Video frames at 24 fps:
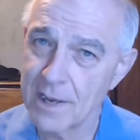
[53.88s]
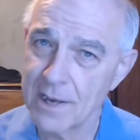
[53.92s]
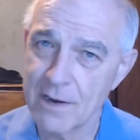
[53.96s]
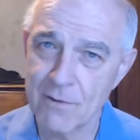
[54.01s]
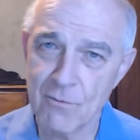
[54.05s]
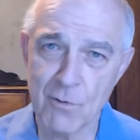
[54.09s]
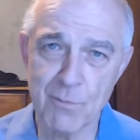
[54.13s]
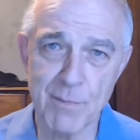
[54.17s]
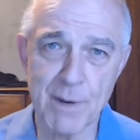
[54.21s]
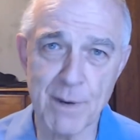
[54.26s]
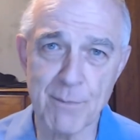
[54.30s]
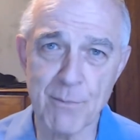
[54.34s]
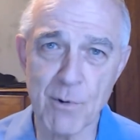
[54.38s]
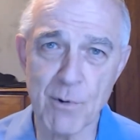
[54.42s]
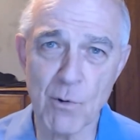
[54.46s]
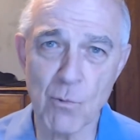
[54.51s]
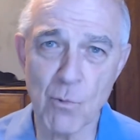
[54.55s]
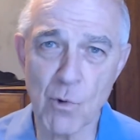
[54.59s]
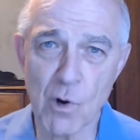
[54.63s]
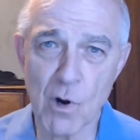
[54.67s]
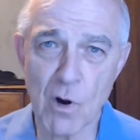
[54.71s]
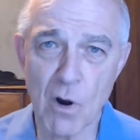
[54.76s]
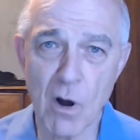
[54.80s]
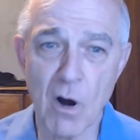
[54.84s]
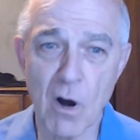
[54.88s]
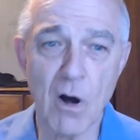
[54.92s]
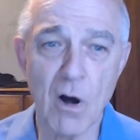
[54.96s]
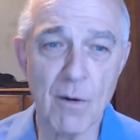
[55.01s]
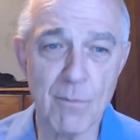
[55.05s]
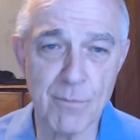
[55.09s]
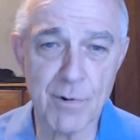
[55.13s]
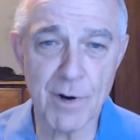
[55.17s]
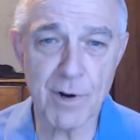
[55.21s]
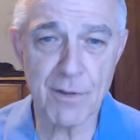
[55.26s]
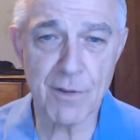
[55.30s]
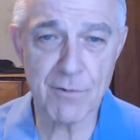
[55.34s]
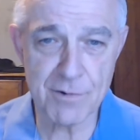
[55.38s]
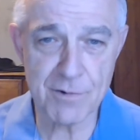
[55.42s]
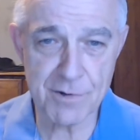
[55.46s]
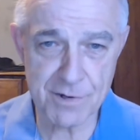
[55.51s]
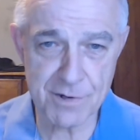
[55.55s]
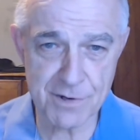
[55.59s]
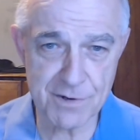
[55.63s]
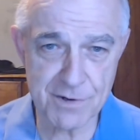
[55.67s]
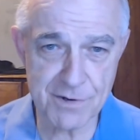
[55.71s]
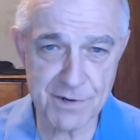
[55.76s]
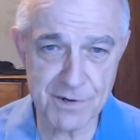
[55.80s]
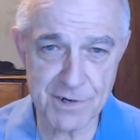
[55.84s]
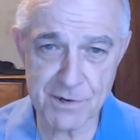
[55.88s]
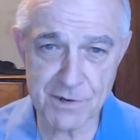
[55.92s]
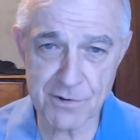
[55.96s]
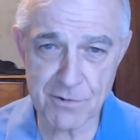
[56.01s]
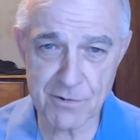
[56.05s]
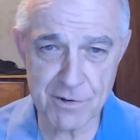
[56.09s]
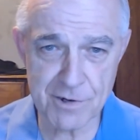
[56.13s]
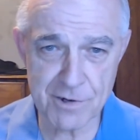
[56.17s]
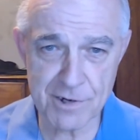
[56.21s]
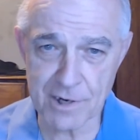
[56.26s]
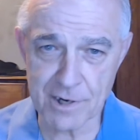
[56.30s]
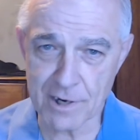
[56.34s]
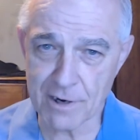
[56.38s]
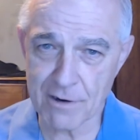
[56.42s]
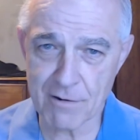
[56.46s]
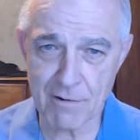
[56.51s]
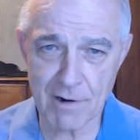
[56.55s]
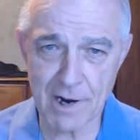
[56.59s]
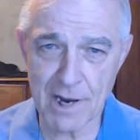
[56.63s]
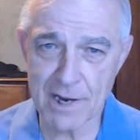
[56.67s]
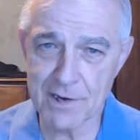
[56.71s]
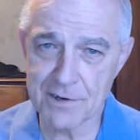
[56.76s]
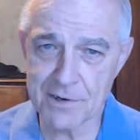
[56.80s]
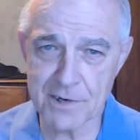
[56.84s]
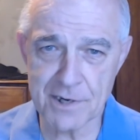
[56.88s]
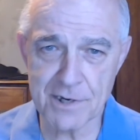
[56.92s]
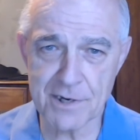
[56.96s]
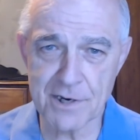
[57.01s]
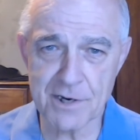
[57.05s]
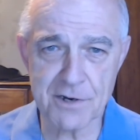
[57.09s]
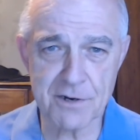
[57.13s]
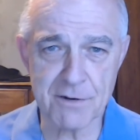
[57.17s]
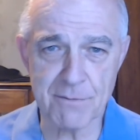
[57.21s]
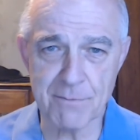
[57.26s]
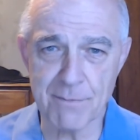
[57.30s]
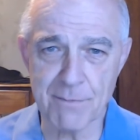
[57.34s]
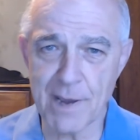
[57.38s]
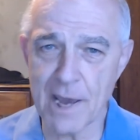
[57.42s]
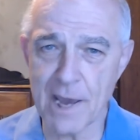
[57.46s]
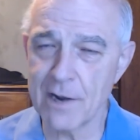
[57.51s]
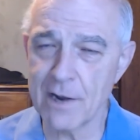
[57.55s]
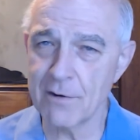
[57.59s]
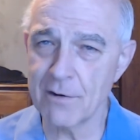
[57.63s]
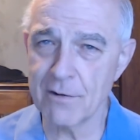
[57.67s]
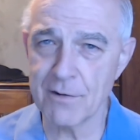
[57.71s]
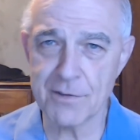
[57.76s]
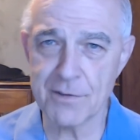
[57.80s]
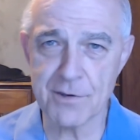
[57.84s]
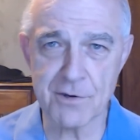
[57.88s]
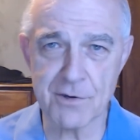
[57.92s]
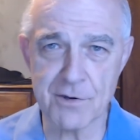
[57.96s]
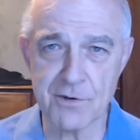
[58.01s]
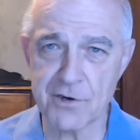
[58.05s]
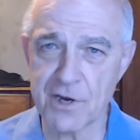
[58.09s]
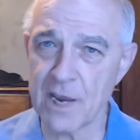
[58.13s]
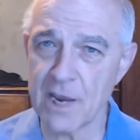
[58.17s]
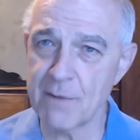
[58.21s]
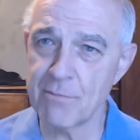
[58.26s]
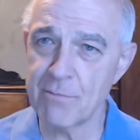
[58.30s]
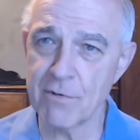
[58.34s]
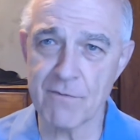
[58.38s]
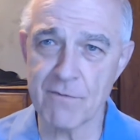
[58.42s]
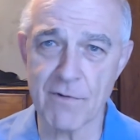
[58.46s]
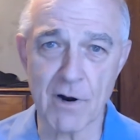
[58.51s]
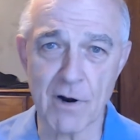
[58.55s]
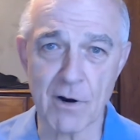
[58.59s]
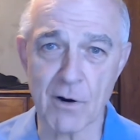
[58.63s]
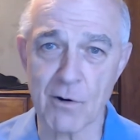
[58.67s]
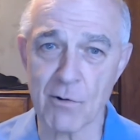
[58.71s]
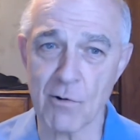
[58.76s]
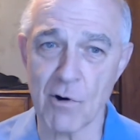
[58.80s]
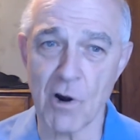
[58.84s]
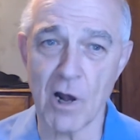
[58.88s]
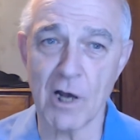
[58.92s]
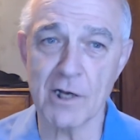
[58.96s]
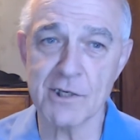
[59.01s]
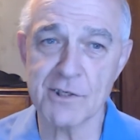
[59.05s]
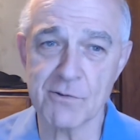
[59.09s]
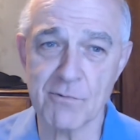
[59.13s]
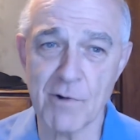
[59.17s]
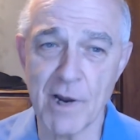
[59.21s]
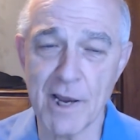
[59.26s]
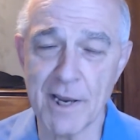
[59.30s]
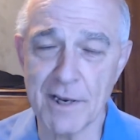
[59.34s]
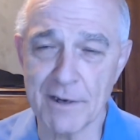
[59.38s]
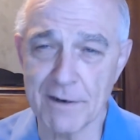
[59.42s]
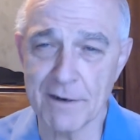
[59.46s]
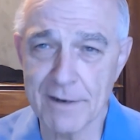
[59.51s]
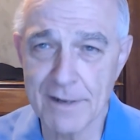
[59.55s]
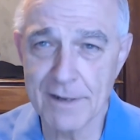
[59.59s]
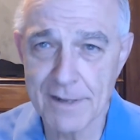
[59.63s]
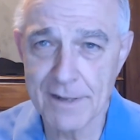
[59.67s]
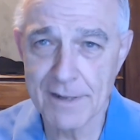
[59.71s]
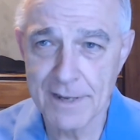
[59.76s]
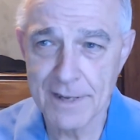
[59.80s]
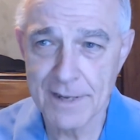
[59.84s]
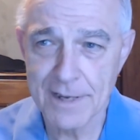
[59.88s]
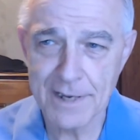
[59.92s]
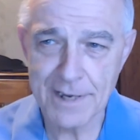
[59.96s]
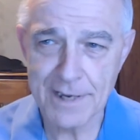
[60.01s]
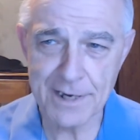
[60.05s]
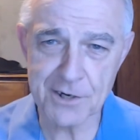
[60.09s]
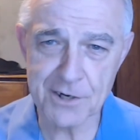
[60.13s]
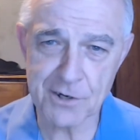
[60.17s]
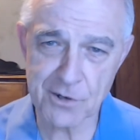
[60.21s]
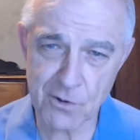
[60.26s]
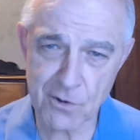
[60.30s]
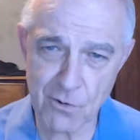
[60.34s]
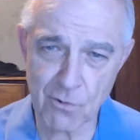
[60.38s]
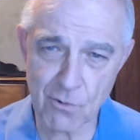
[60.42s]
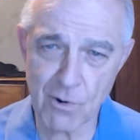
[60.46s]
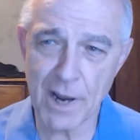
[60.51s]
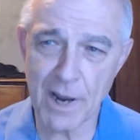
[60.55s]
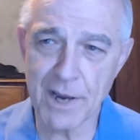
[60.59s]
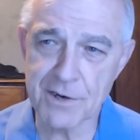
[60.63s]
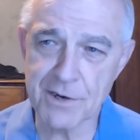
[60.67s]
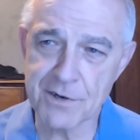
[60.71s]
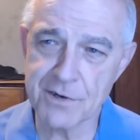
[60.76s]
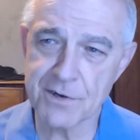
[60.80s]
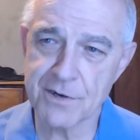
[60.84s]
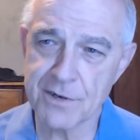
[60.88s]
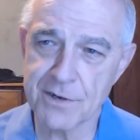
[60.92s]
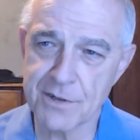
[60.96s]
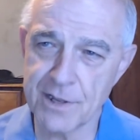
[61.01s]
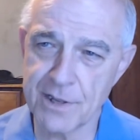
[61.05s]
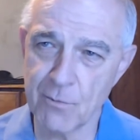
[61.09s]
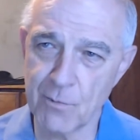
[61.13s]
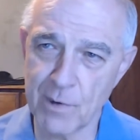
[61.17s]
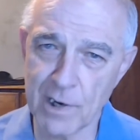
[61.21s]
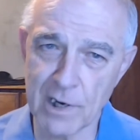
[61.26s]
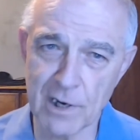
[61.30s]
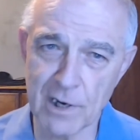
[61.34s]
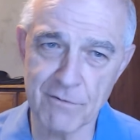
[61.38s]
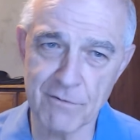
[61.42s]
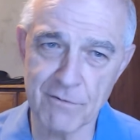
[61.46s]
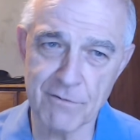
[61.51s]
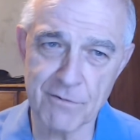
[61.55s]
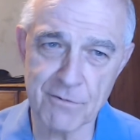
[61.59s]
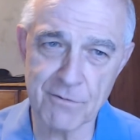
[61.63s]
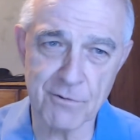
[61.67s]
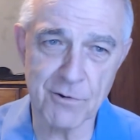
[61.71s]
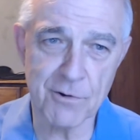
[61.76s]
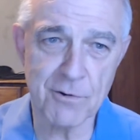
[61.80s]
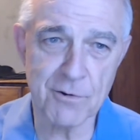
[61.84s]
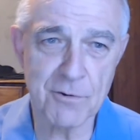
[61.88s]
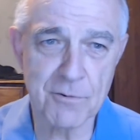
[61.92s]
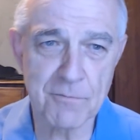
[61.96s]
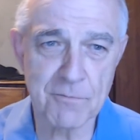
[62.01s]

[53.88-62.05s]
Remember, we're all brothers and sisters in Christ. It doesn't matter the shape of our cross, right? It's Christ that we through.